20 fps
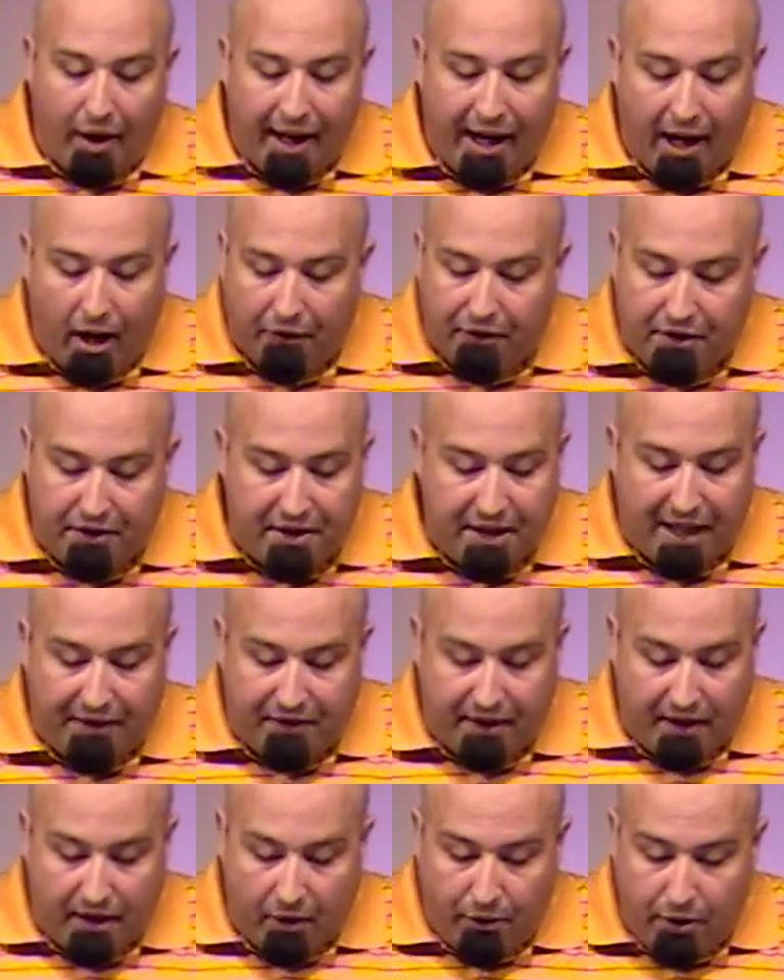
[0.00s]
health and
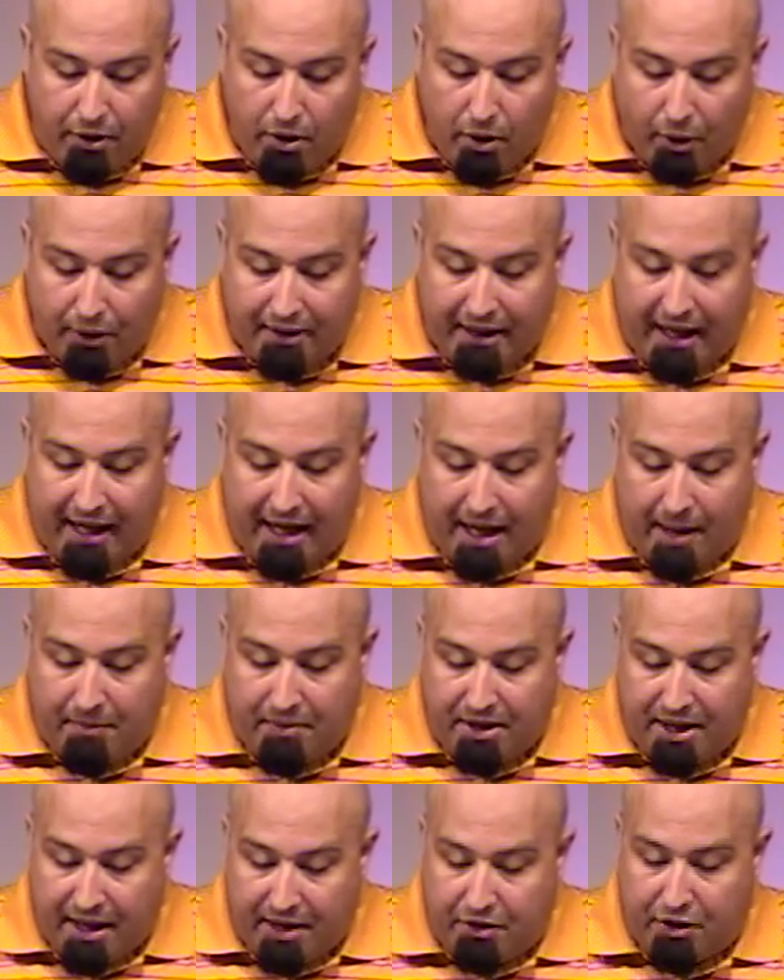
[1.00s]
safety note New York Times
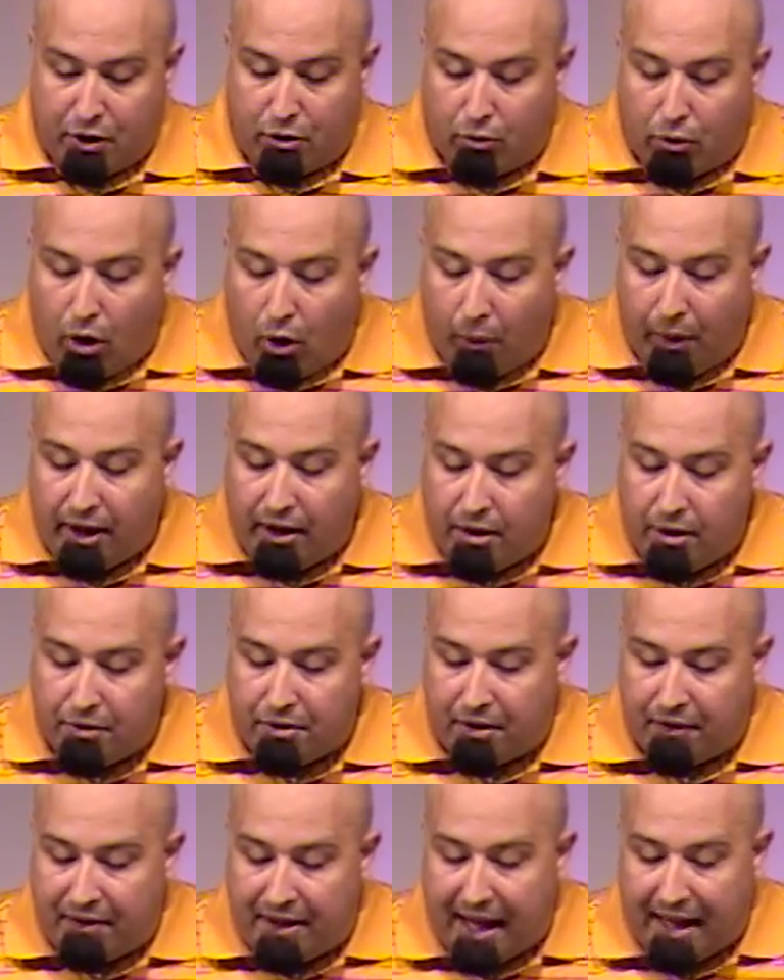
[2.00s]
says the growing use
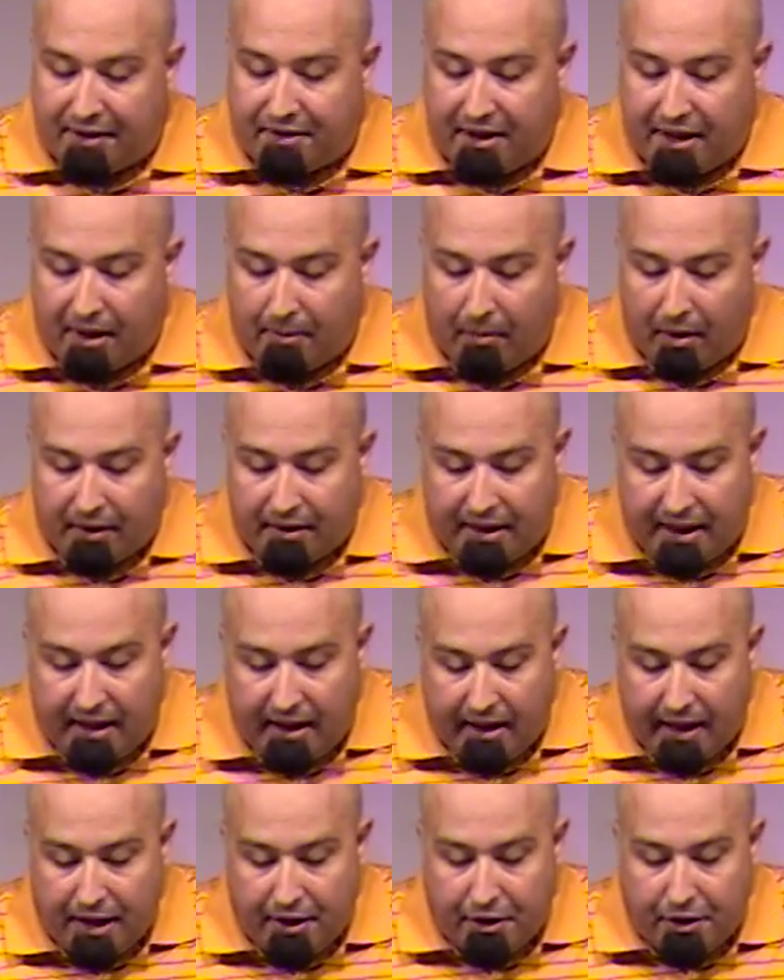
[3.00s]
of texting among
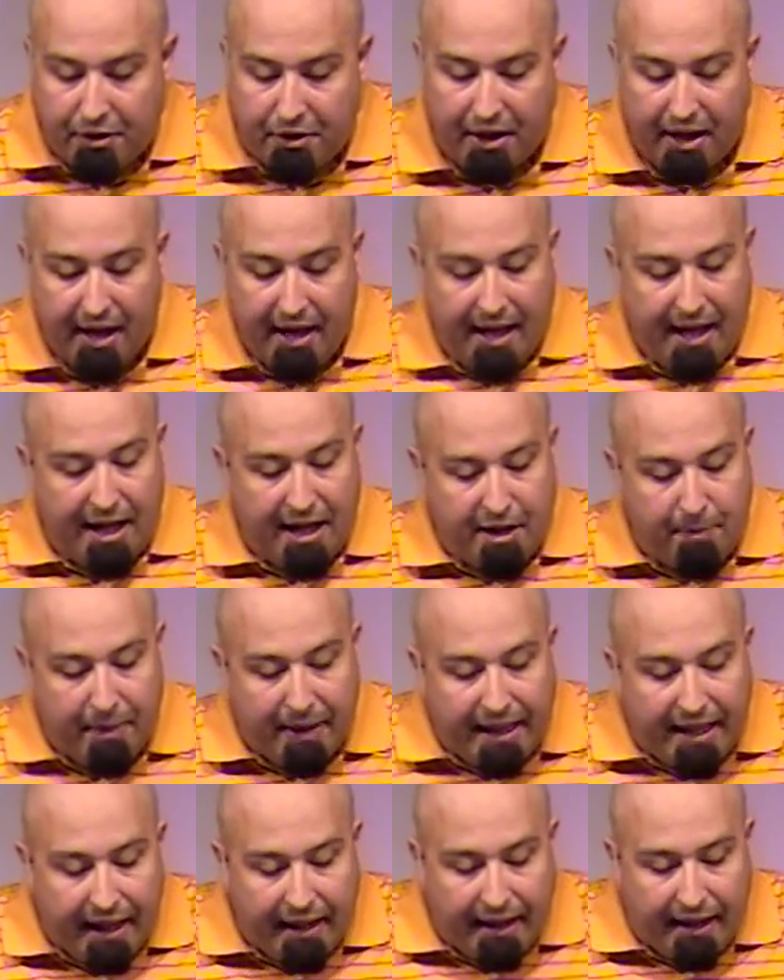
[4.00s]
teenagers is
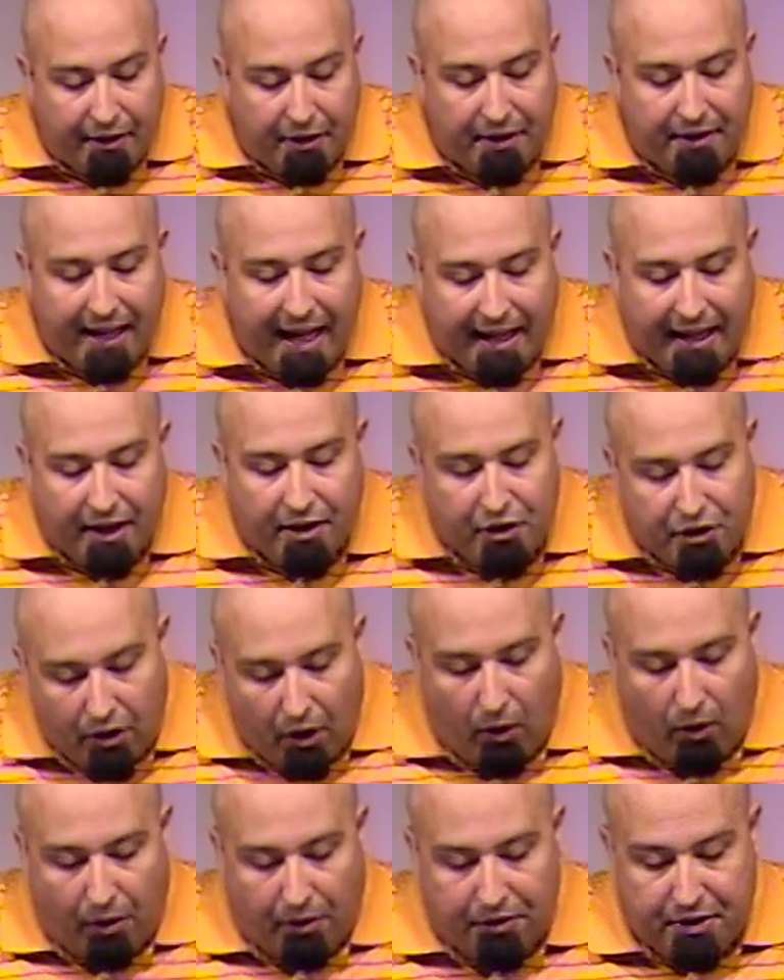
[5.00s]
beginning to take its
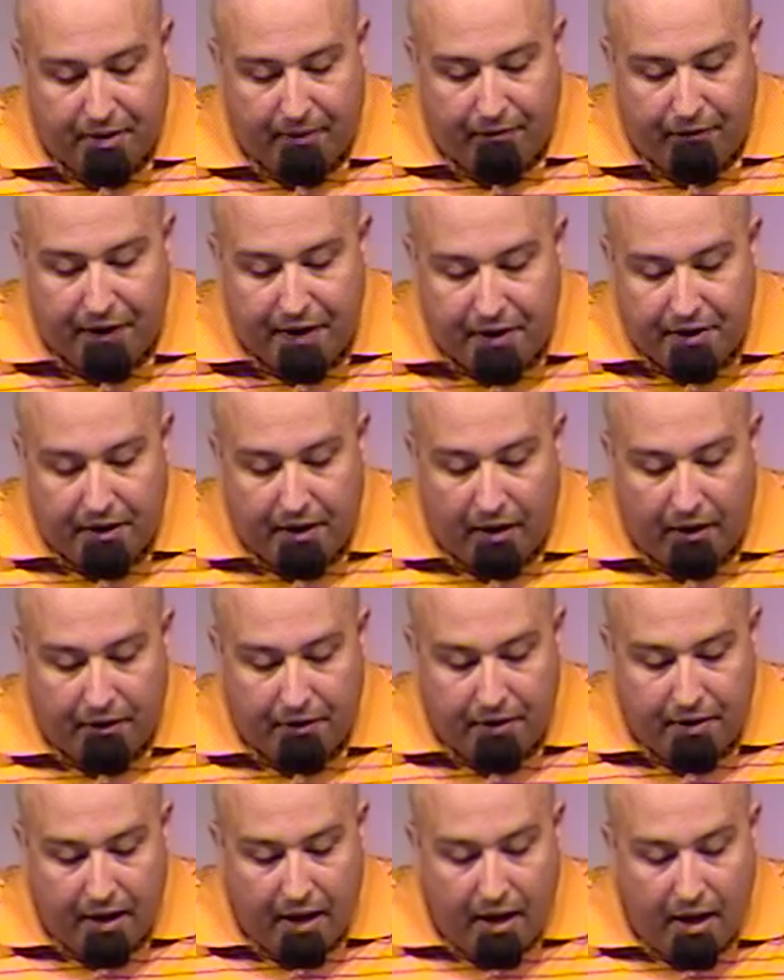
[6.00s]
toll on some, phys-
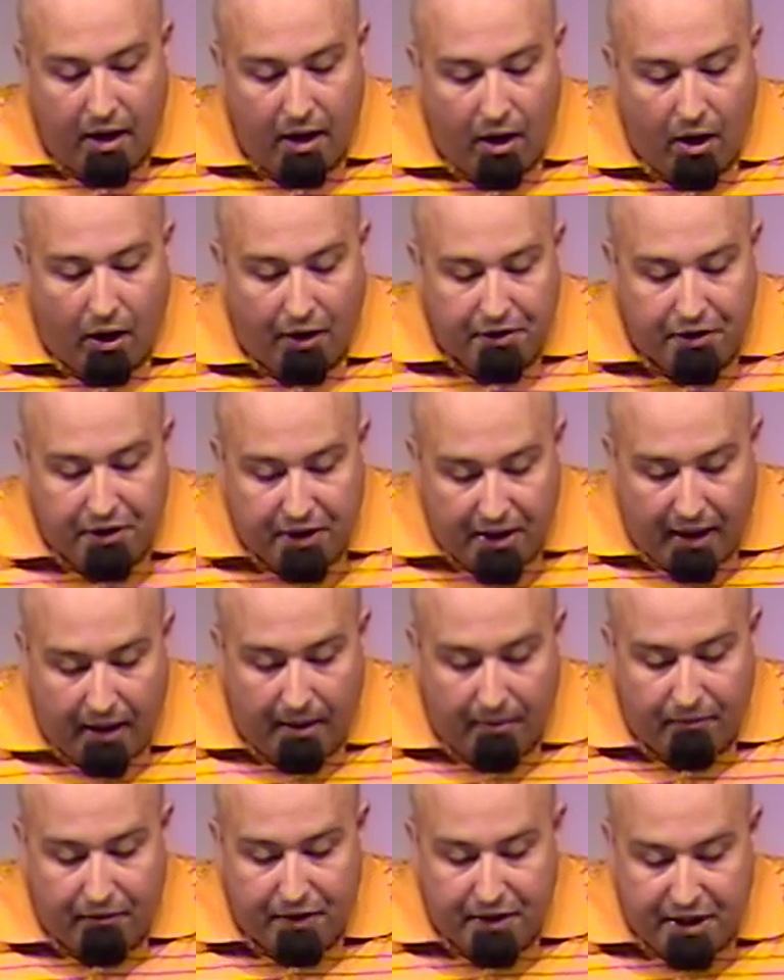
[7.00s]
on, on
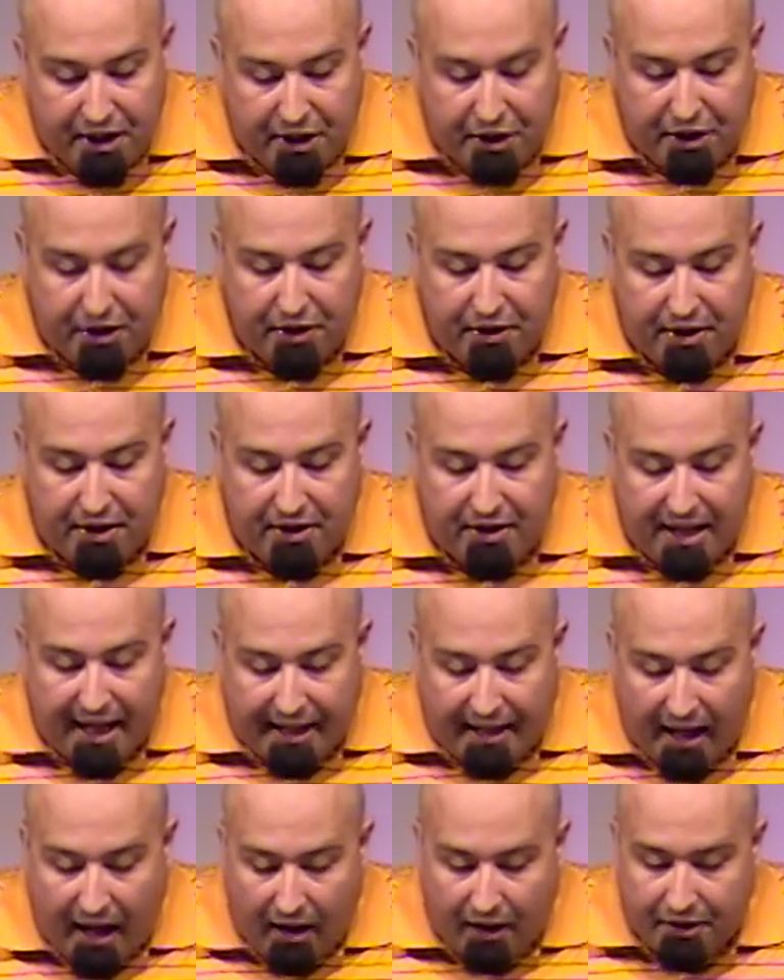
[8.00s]
some physicians and
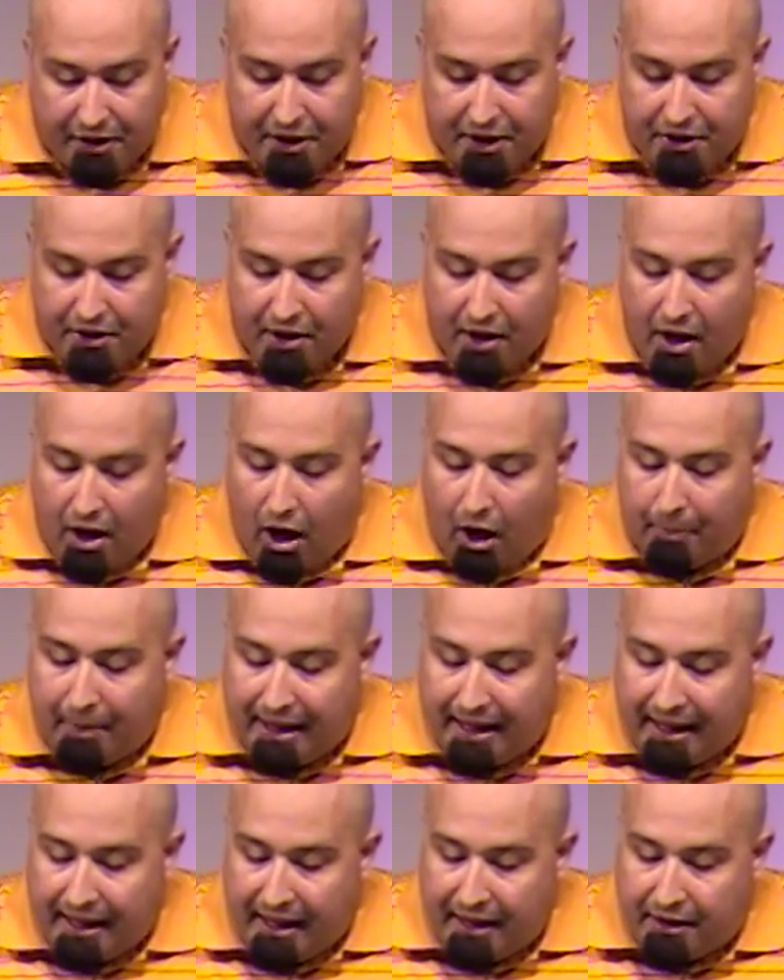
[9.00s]
psychologists are
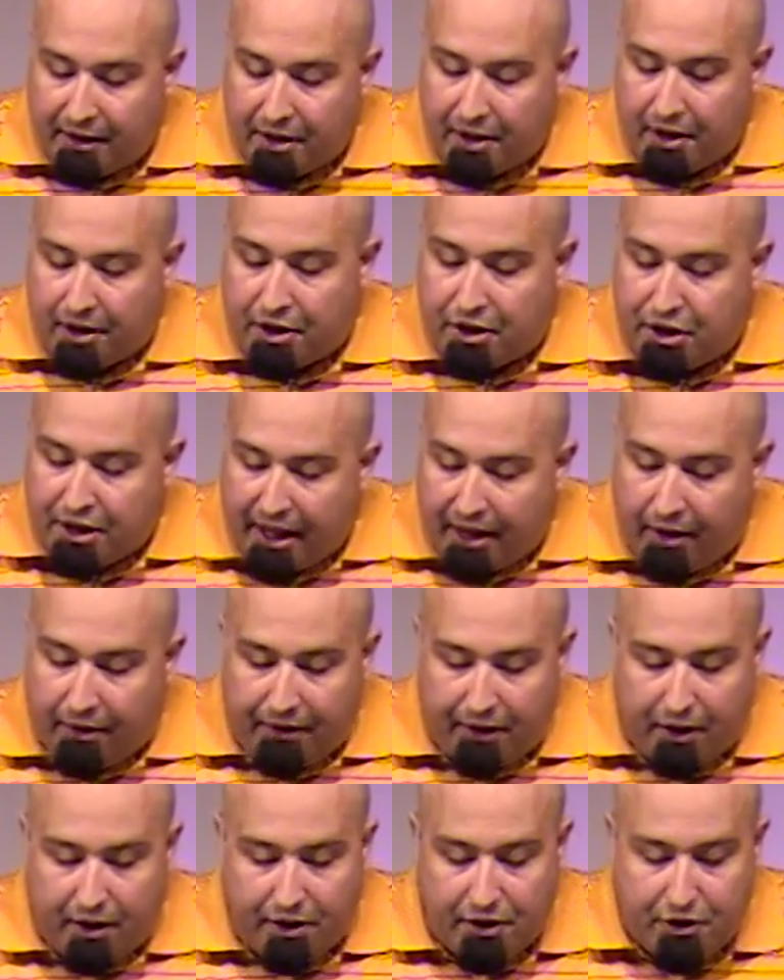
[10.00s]
beginning to share
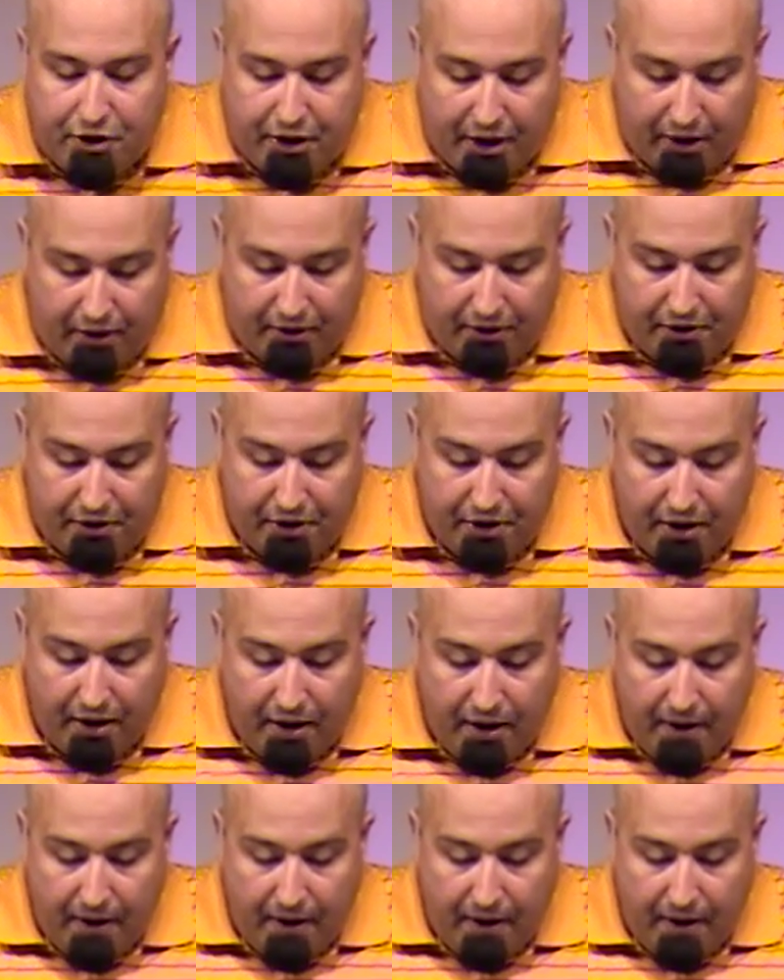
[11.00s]
their concerns